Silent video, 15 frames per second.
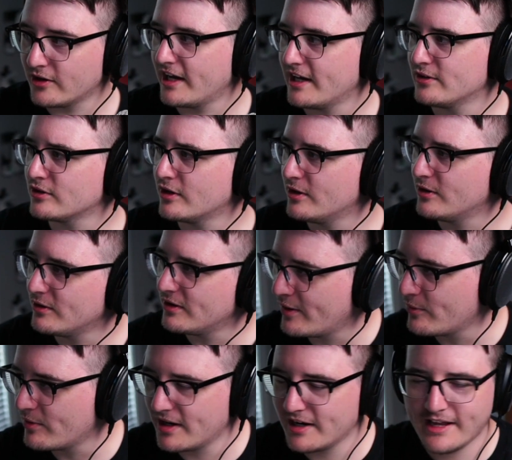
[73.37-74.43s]
Okay, so
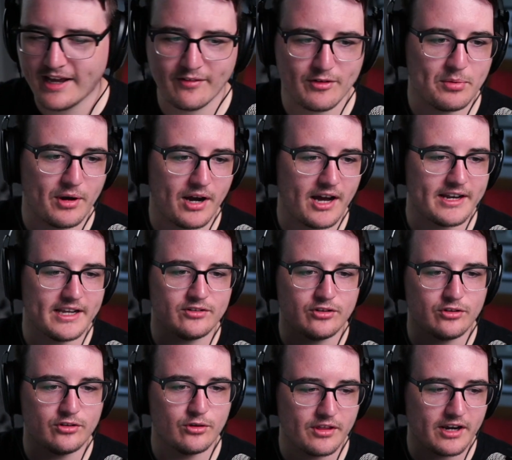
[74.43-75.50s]
I want
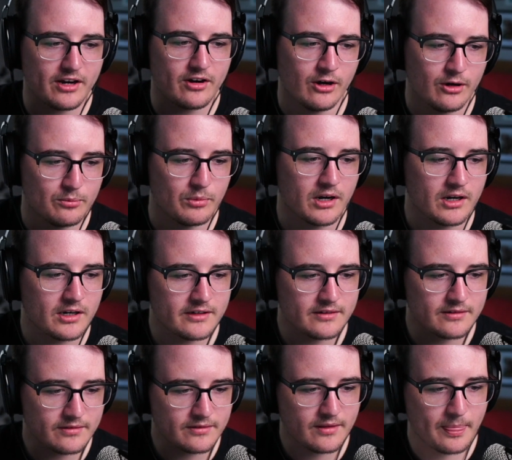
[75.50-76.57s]
everybody to do their
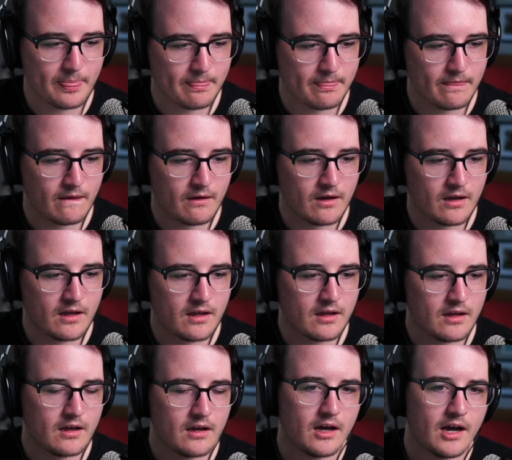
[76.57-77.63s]
homework.
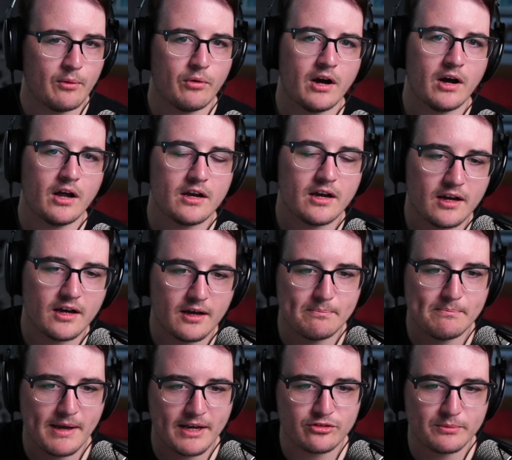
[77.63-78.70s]
I want
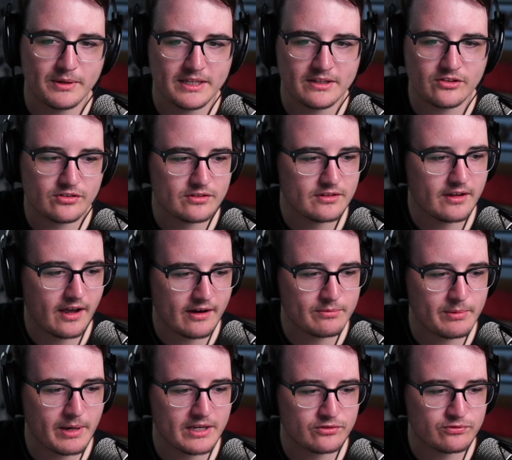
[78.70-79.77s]
uh, measurements.
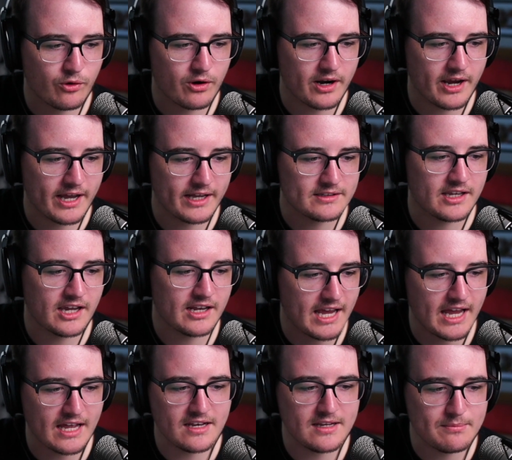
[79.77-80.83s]
Everybody's forehead.
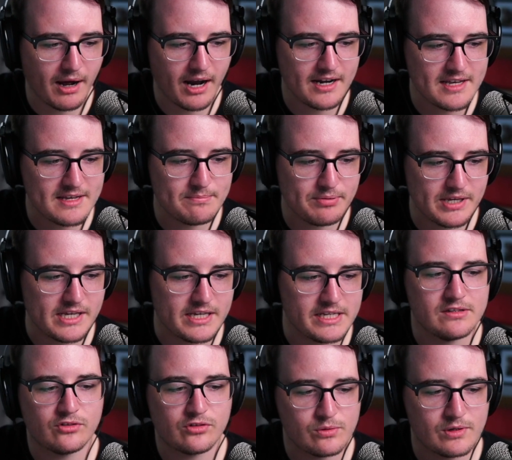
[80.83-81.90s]
Can anybody
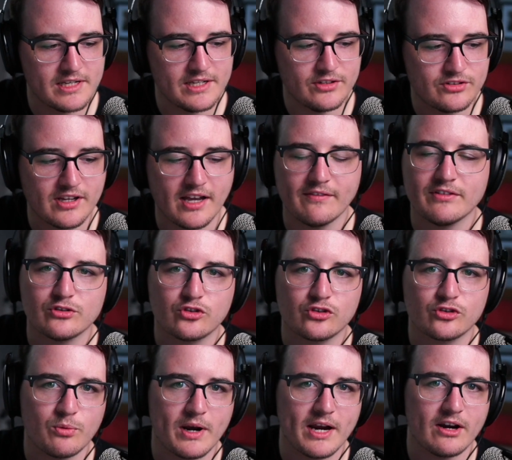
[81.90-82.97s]
beat 27
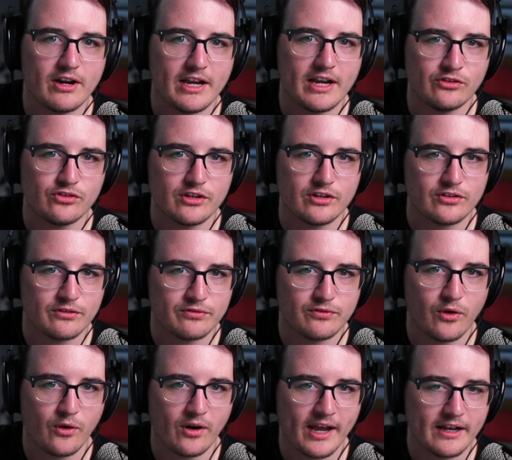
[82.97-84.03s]
square inches
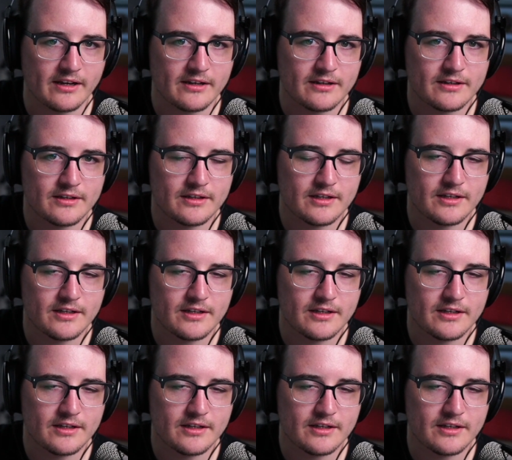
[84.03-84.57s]
of forehead?